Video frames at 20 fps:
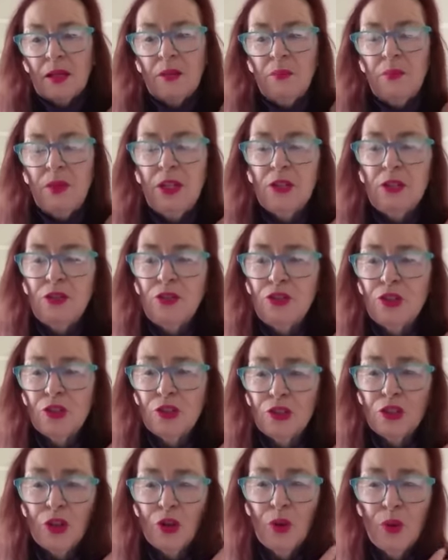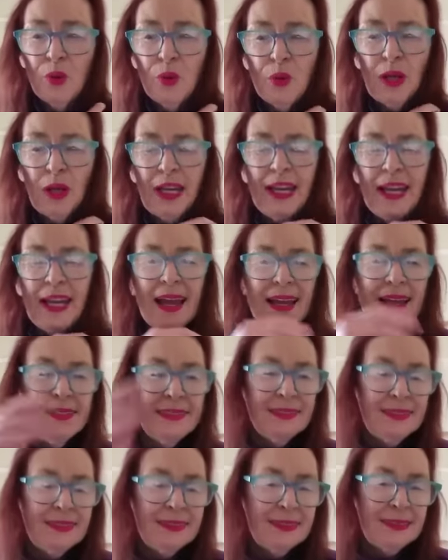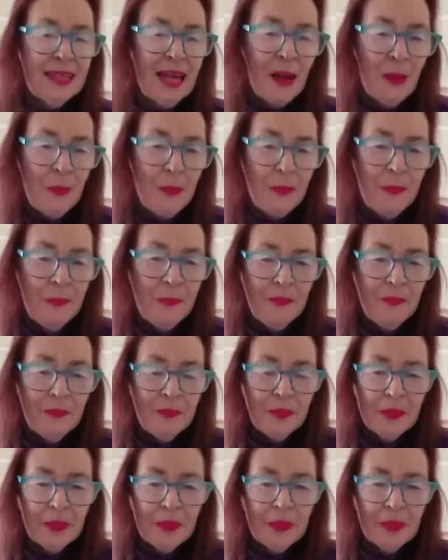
because Josh Hawley and some